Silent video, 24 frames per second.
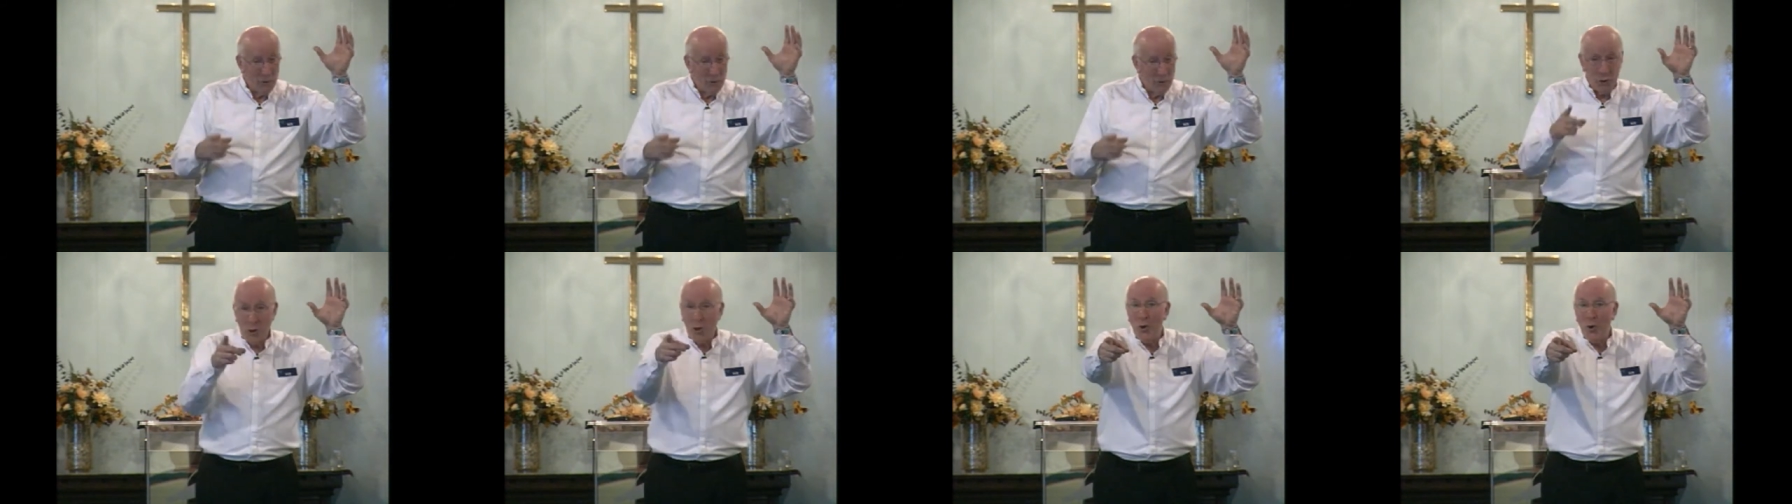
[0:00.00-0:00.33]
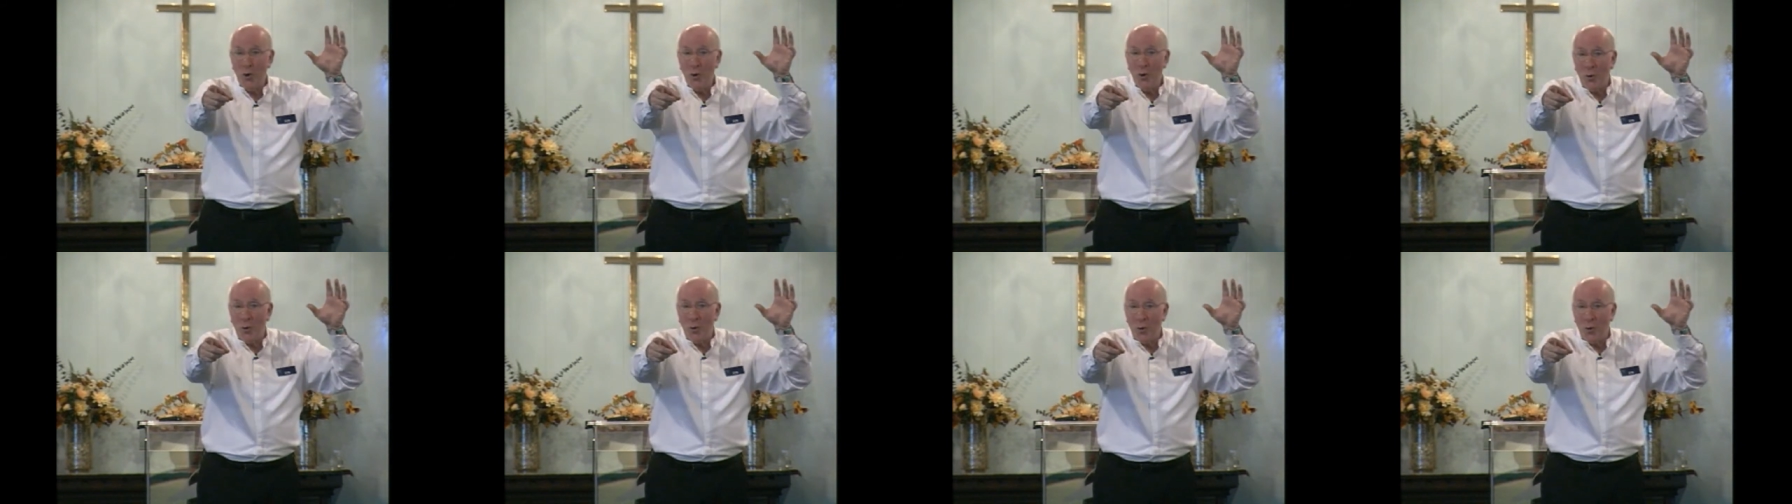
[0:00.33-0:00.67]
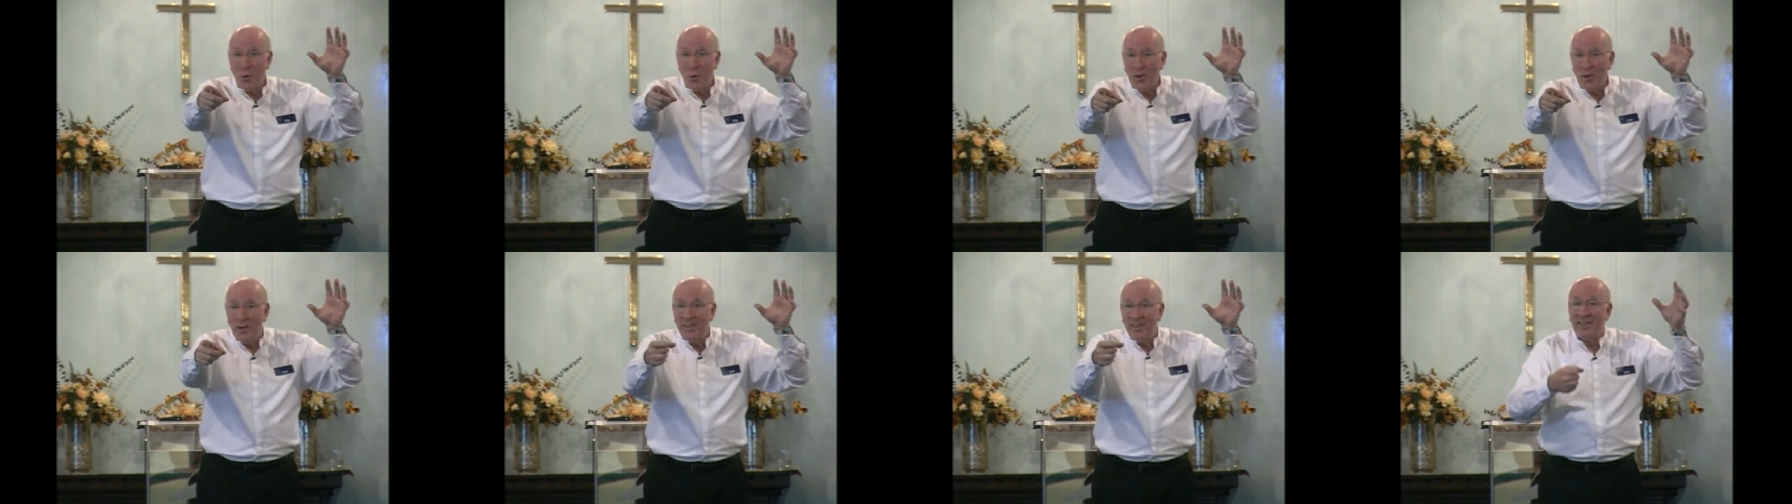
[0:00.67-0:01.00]

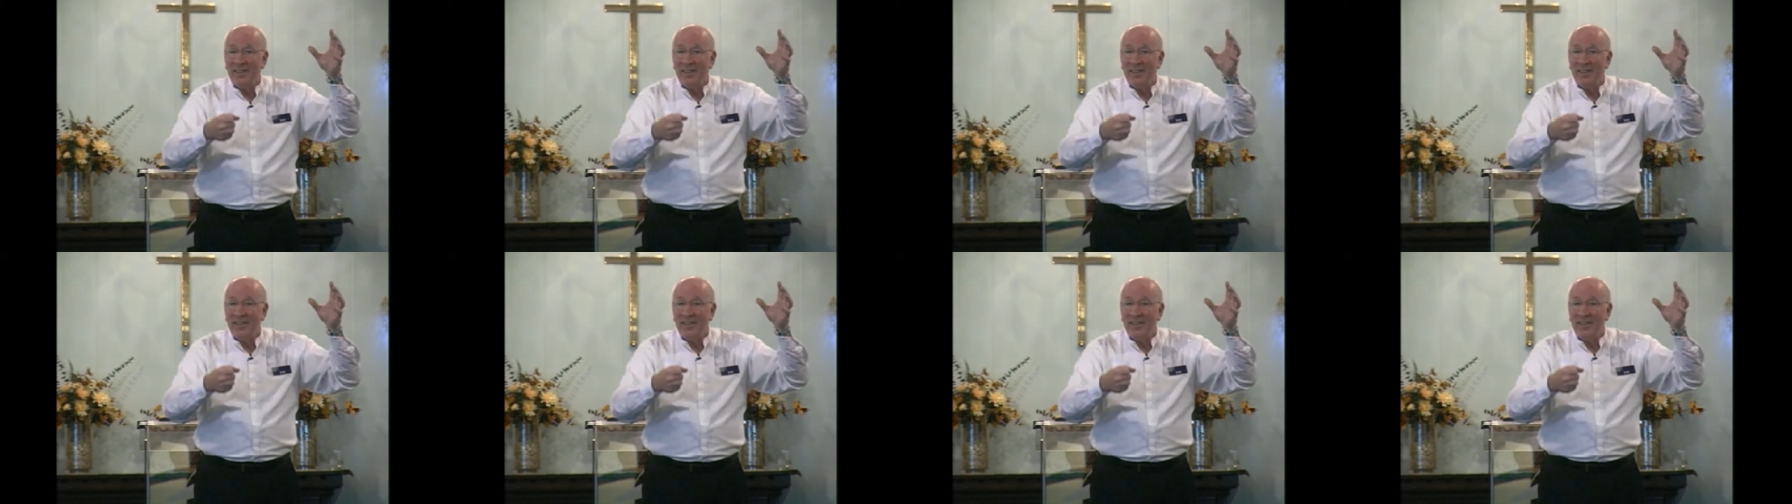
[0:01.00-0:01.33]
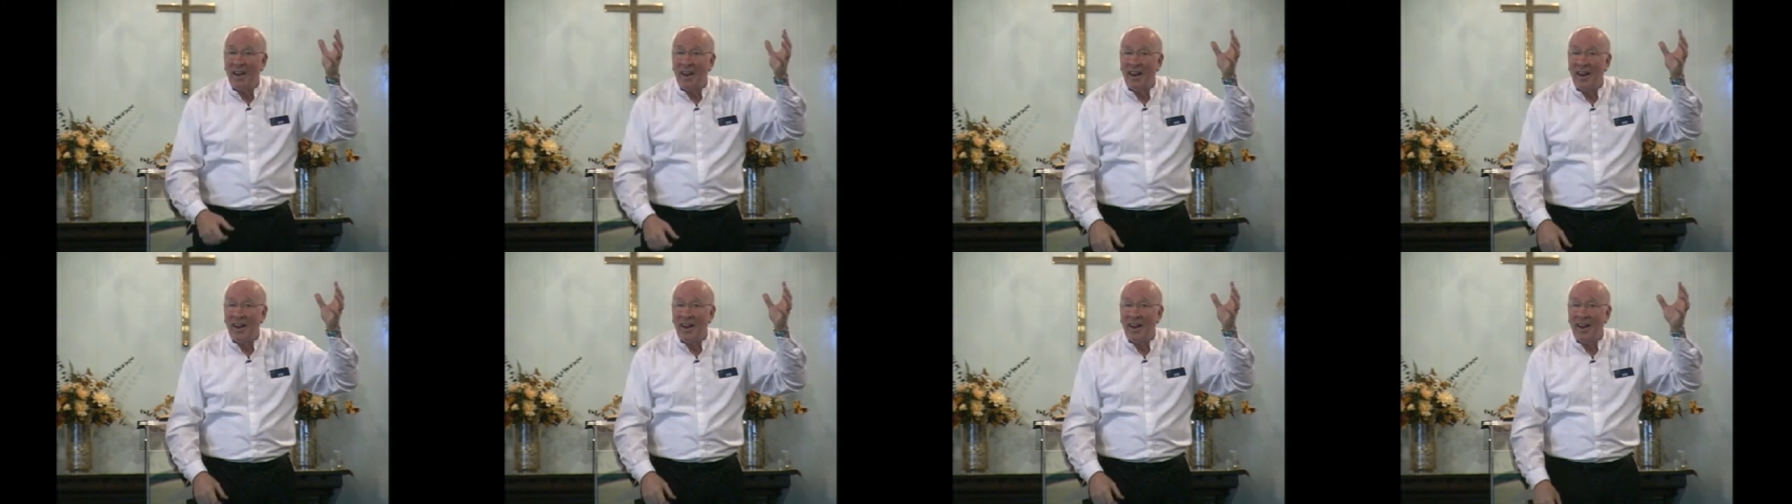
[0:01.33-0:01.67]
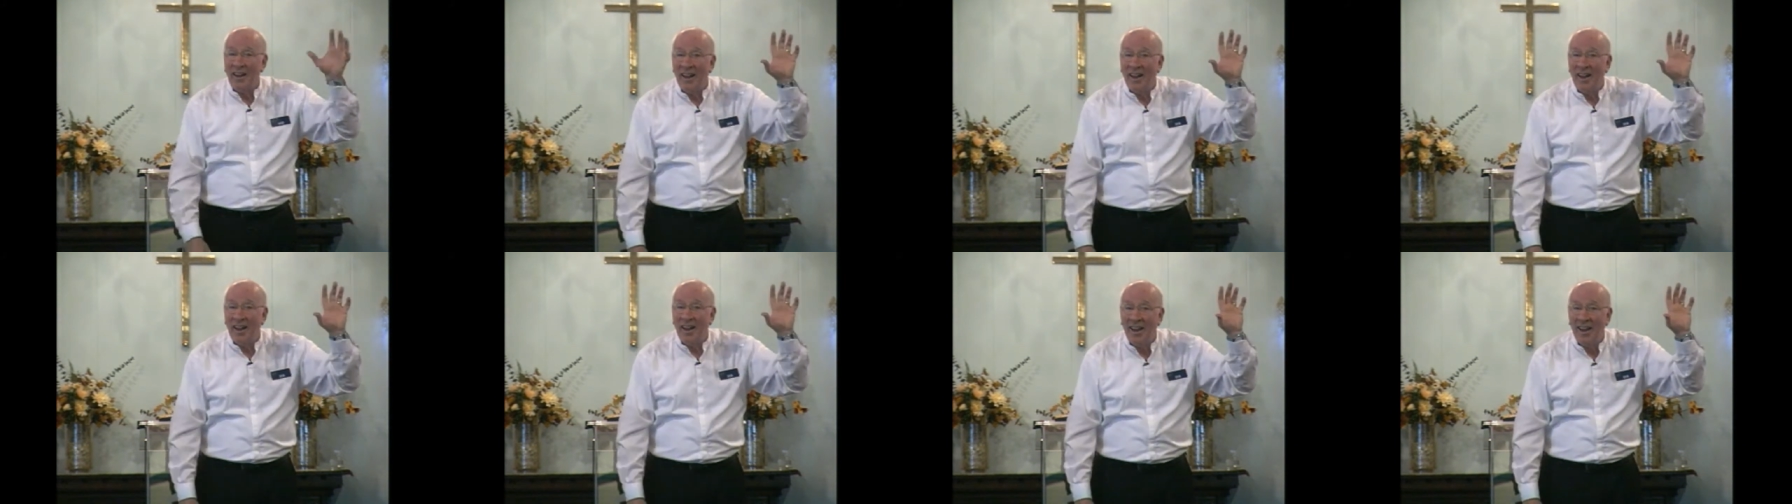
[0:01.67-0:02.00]
You decide
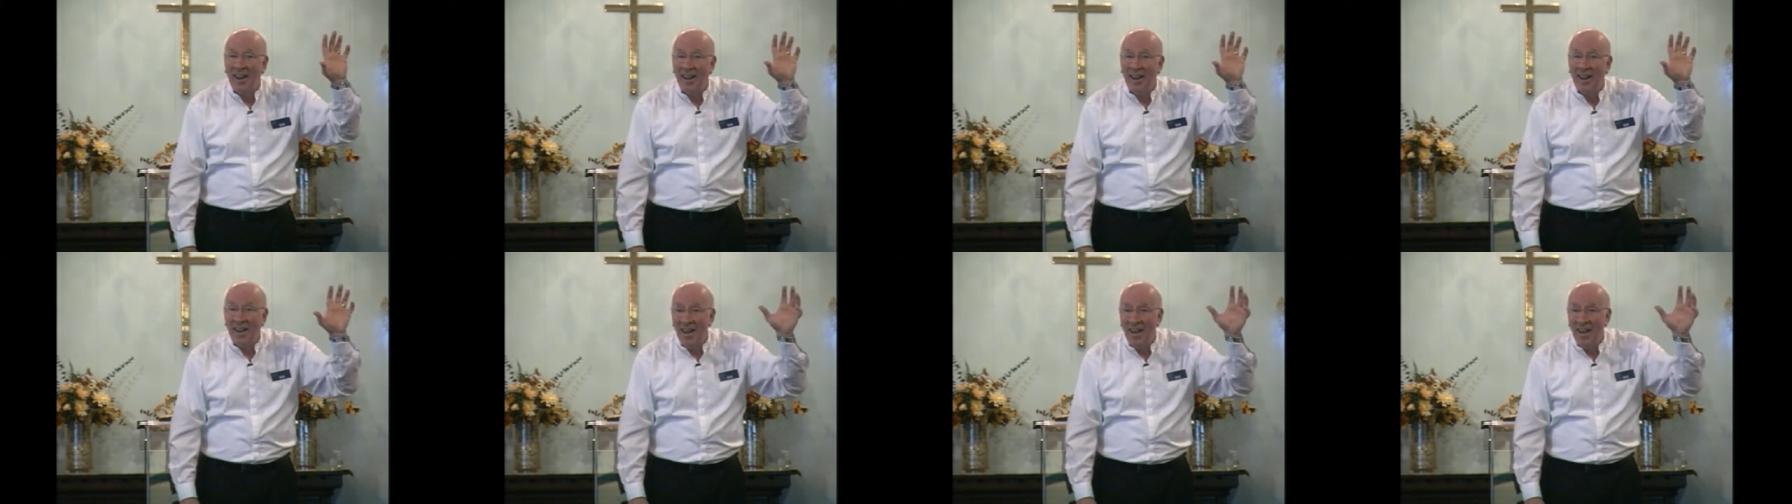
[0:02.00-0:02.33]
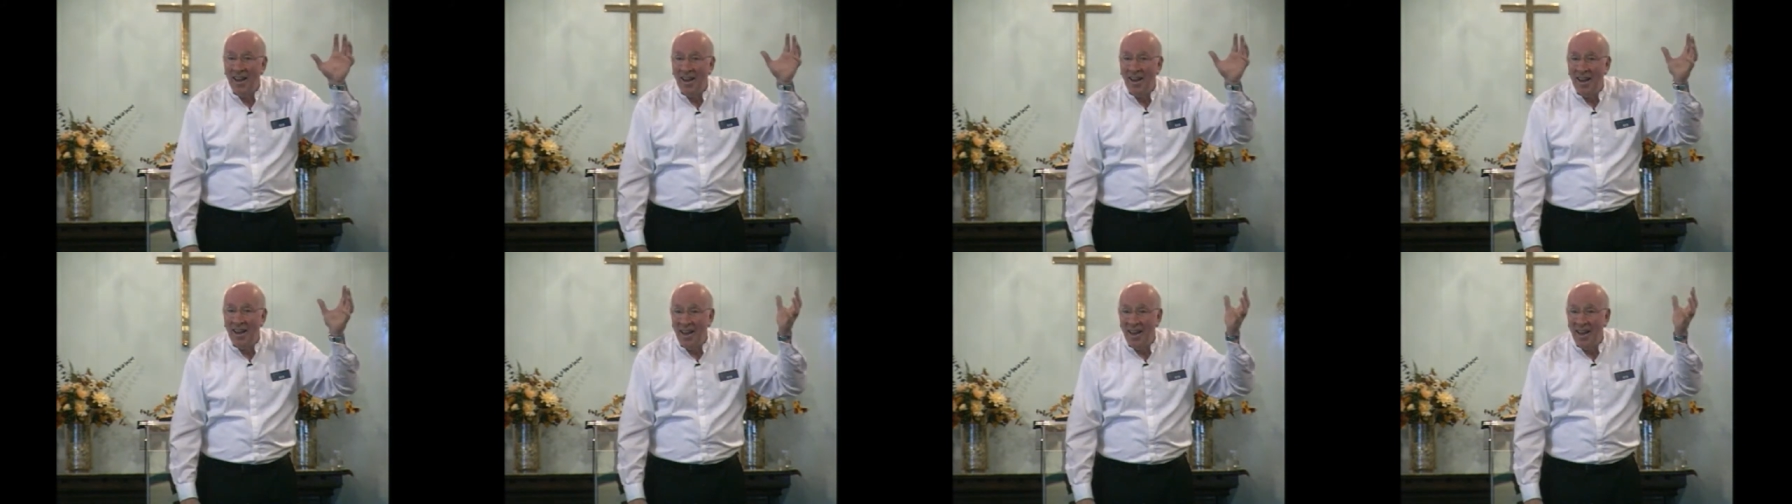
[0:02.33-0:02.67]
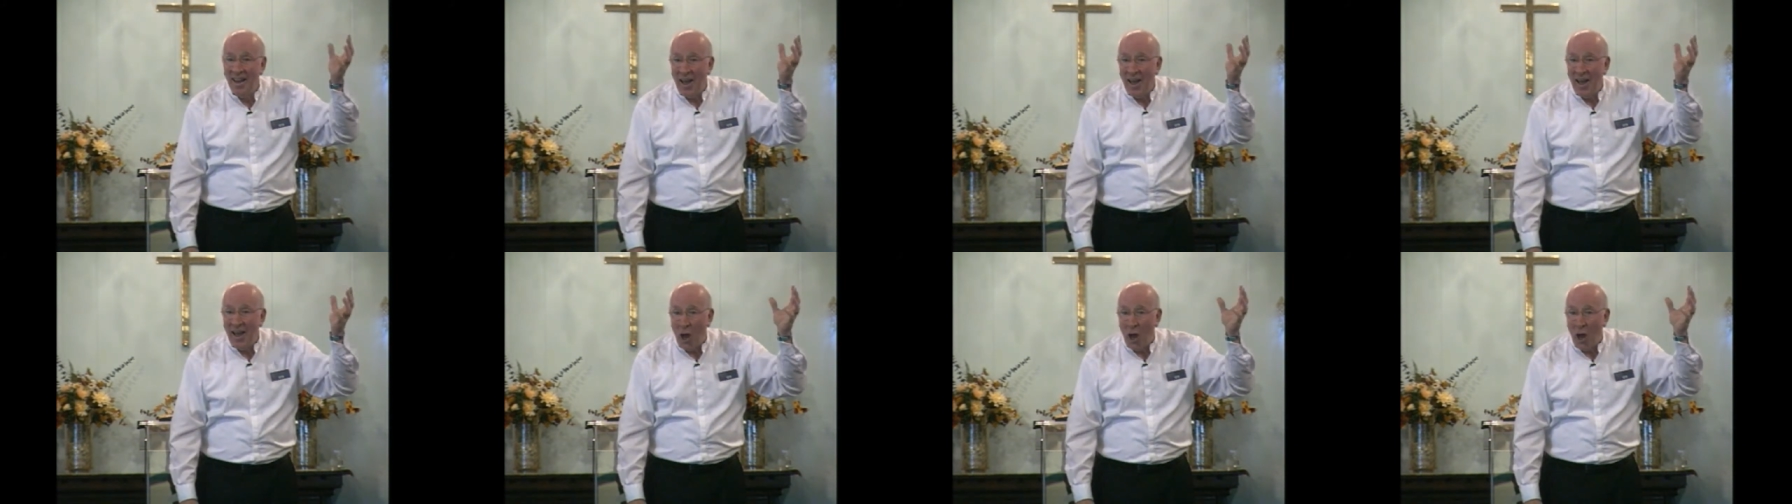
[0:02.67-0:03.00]

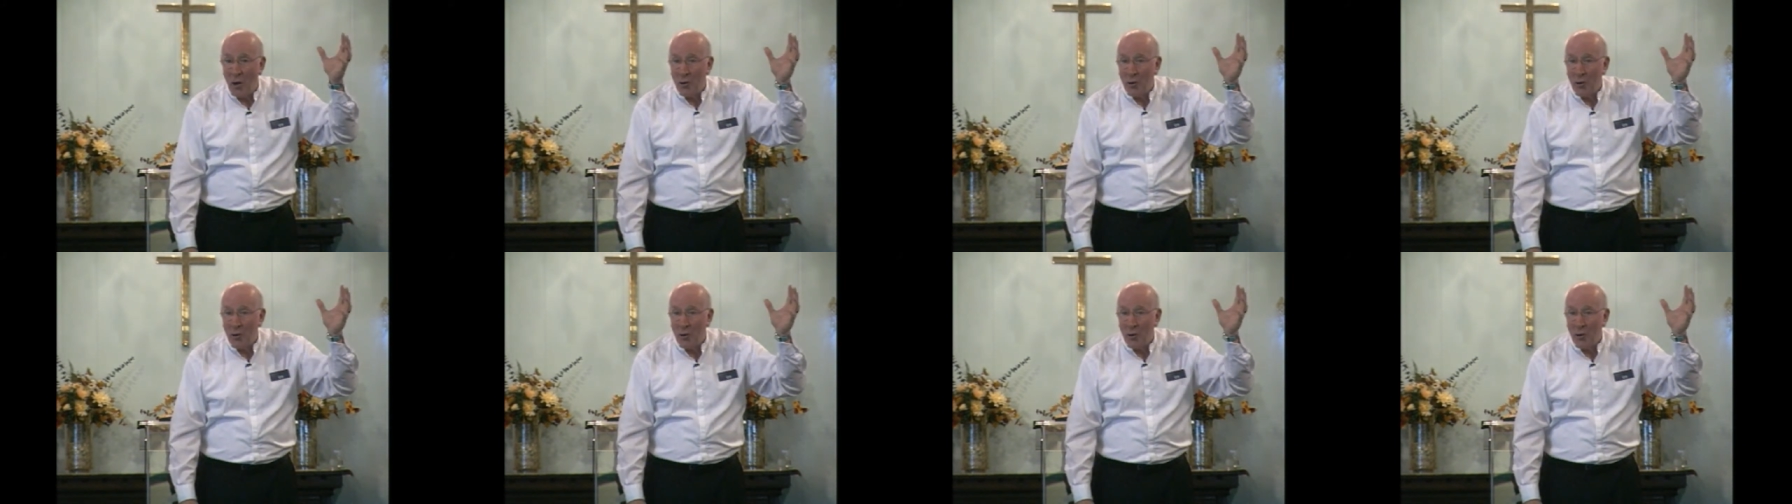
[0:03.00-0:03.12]
how